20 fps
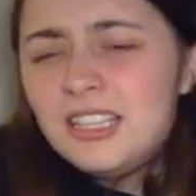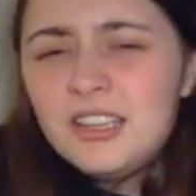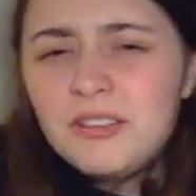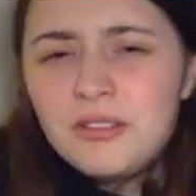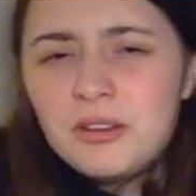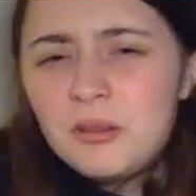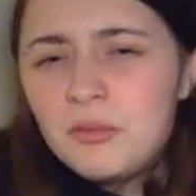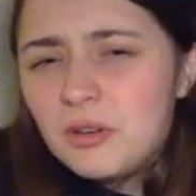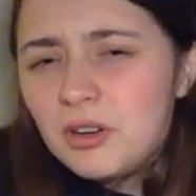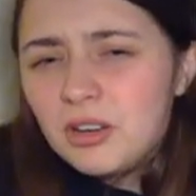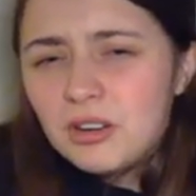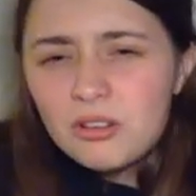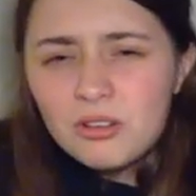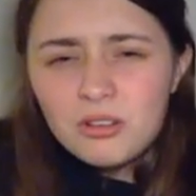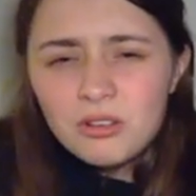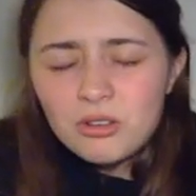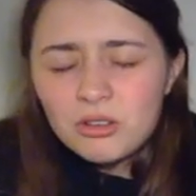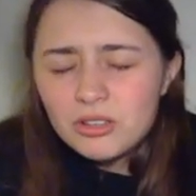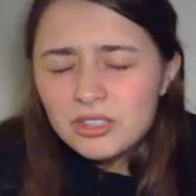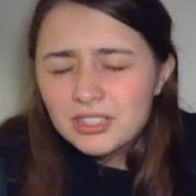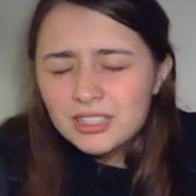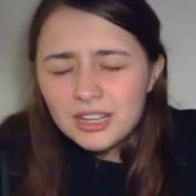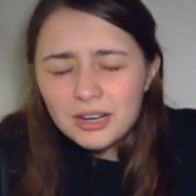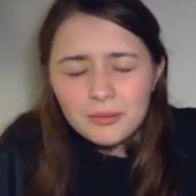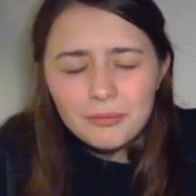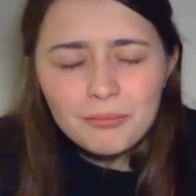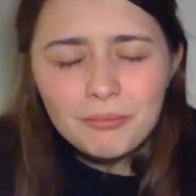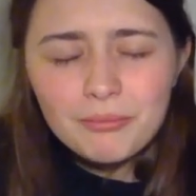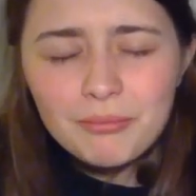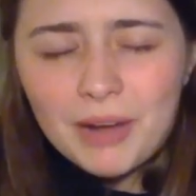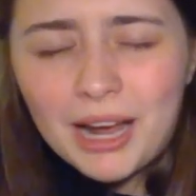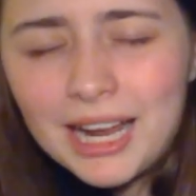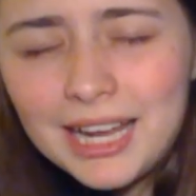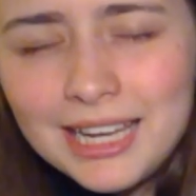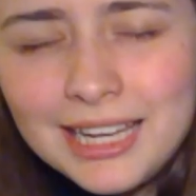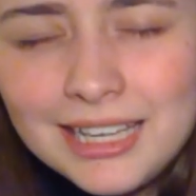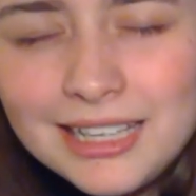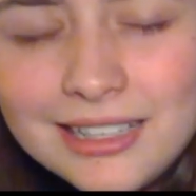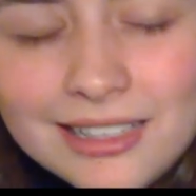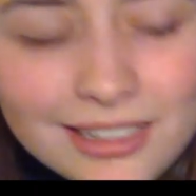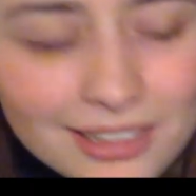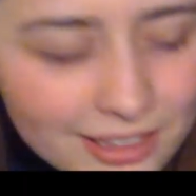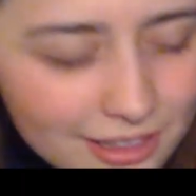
everyone gone lost their mind?